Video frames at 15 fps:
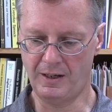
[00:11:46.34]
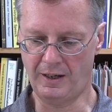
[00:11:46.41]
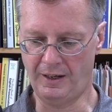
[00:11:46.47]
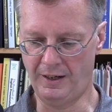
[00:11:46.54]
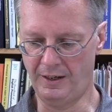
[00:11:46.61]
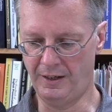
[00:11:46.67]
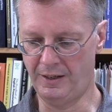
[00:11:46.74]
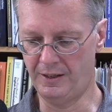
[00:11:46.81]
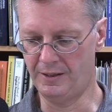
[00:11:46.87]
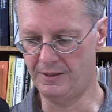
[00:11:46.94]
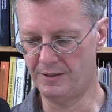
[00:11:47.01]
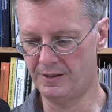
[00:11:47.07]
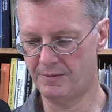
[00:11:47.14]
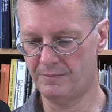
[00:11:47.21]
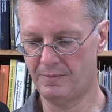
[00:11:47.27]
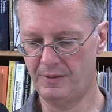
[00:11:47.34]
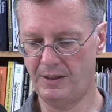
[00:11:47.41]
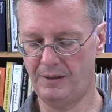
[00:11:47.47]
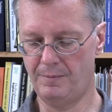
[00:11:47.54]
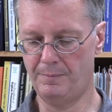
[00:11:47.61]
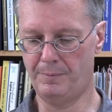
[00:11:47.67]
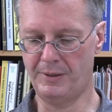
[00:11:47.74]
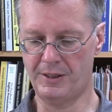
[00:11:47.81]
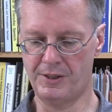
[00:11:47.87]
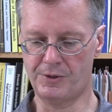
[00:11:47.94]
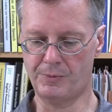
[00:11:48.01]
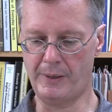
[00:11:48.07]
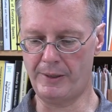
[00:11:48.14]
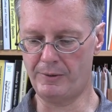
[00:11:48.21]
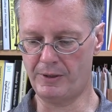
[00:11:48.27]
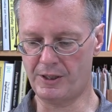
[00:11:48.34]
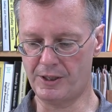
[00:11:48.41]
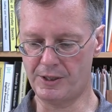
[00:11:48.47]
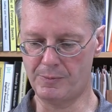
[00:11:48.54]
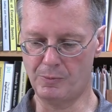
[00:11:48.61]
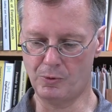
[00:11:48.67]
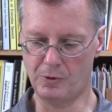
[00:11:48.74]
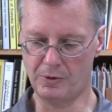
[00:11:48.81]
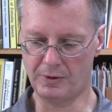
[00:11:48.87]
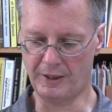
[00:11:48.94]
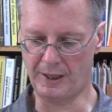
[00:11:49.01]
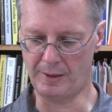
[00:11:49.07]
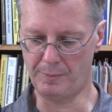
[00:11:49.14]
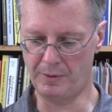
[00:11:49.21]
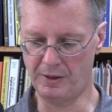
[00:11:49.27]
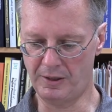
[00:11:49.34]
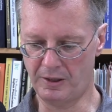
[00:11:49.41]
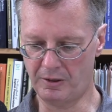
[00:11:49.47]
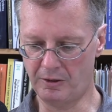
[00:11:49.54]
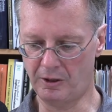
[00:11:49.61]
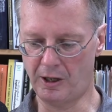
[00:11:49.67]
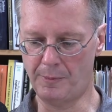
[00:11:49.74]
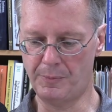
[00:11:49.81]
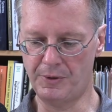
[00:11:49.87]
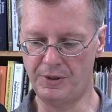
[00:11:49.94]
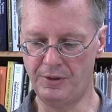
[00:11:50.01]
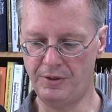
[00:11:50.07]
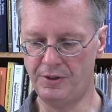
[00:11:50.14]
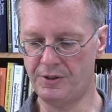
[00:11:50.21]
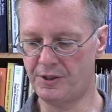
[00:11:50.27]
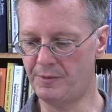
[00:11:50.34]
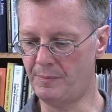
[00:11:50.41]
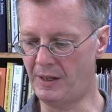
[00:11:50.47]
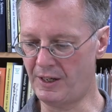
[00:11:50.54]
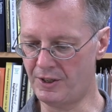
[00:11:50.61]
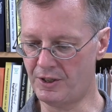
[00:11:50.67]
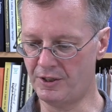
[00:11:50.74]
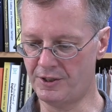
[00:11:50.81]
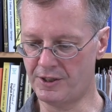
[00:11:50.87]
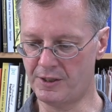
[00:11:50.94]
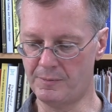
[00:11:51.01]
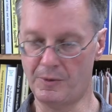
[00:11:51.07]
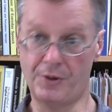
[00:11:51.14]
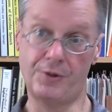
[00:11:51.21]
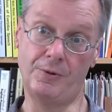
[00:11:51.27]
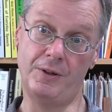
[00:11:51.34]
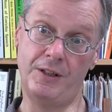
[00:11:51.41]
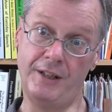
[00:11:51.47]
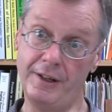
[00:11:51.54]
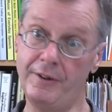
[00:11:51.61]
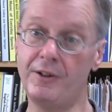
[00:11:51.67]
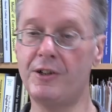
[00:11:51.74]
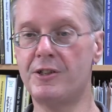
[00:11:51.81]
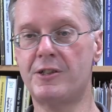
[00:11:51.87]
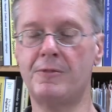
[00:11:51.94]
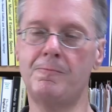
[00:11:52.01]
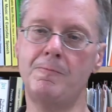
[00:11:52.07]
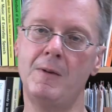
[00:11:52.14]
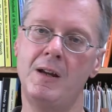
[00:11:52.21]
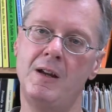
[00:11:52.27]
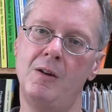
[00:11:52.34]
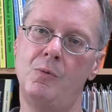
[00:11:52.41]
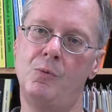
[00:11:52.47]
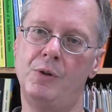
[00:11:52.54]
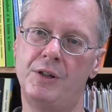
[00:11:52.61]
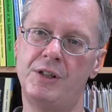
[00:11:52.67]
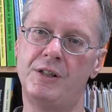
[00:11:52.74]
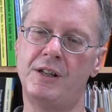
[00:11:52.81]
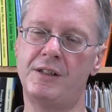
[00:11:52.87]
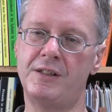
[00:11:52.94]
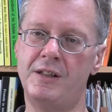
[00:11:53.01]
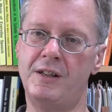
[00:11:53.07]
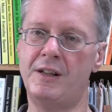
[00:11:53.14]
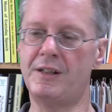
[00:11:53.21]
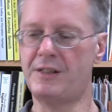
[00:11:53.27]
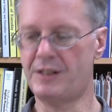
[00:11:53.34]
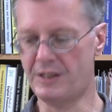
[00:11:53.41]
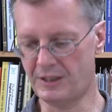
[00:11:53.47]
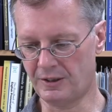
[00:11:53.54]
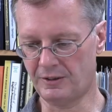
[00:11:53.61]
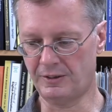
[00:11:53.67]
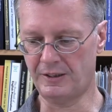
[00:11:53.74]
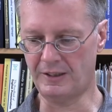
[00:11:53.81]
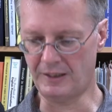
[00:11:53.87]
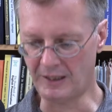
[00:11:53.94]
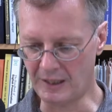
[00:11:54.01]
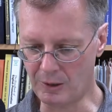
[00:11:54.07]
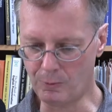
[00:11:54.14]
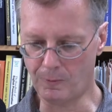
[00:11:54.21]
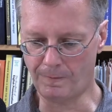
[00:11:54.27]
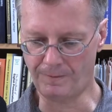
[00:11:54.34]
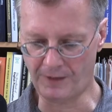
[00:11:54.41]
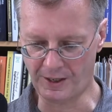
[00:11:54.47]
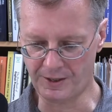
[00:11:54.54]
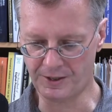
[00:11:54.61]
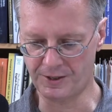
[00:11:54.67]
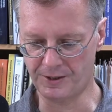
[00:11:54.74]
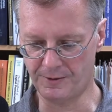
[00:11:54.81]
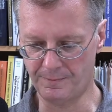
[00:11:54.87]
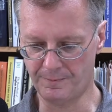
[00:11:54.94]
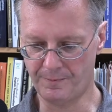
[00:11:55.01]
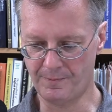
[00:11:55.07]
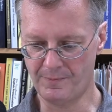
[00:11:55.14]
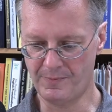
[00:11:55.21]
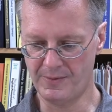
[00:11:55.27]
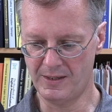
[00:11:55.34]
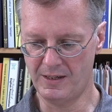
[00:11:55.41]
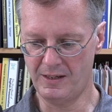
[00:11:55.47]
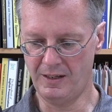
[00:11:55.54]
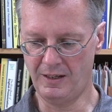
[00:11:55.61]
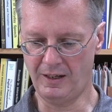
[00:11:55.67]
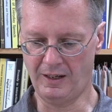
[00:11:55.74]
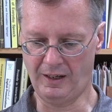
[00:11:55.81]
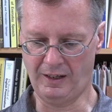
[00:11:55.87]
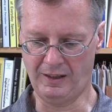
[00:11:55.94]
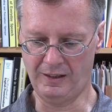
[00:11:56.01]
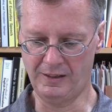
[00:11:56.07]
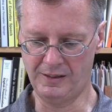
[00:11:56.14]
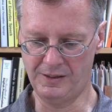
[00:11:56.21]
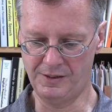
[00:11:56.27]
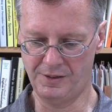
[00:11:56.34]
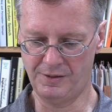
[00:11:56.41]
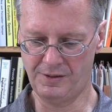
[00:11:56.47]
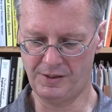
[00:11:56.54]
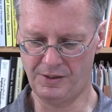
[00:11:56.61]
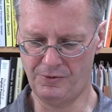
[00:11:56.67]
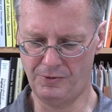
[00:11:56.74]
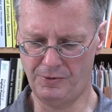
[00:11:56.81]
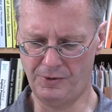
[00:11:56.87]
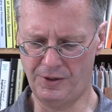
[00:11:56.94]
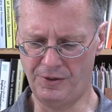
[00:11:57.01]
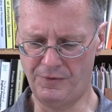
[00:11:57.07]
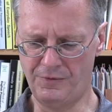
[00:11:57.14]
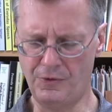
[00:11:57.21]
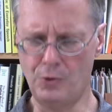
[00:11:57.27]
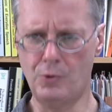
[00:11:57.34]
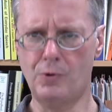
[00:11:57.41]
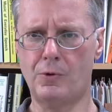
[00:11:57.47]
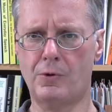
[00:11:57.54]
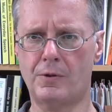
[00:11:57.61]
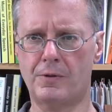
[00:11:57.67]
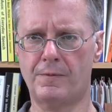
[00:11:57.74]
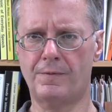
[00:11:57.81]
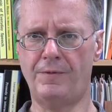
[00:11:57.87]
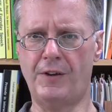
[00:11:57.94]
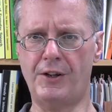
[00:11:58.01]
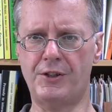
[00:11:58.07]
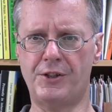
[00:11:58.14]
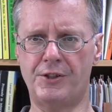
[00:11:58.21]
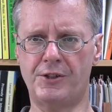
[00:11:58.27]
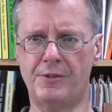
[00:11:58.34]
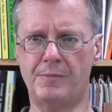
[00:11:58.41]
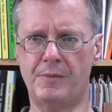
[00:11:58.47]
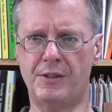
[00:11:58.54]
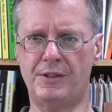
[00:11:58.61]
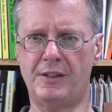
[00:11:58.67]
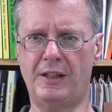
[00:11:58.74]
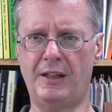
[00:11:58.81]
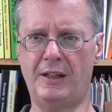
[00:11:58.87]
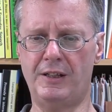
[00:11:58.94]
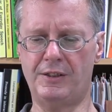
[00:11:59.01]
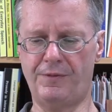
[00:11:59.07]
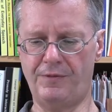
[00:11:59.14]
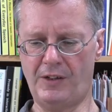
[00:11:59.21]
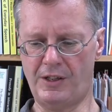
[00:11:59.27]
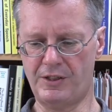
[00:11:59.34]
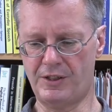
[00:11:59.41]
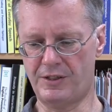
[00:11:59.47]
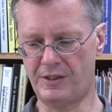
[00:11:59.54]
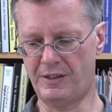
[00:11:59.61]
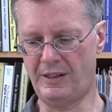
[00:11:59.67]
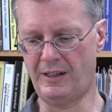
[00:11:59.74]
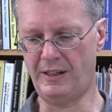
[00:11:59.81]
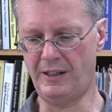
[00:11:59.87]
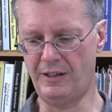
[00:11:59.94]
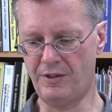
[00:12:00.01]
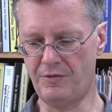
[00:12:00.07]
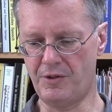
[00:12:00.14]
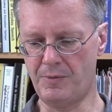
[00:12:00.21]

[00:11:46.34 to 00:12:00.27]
But his rhetoric is more like political opportunism, nationalism, authoritarianism, which doesn't necessarily equal fascism. And to invoke fascism, to say he's a fascist, that kind of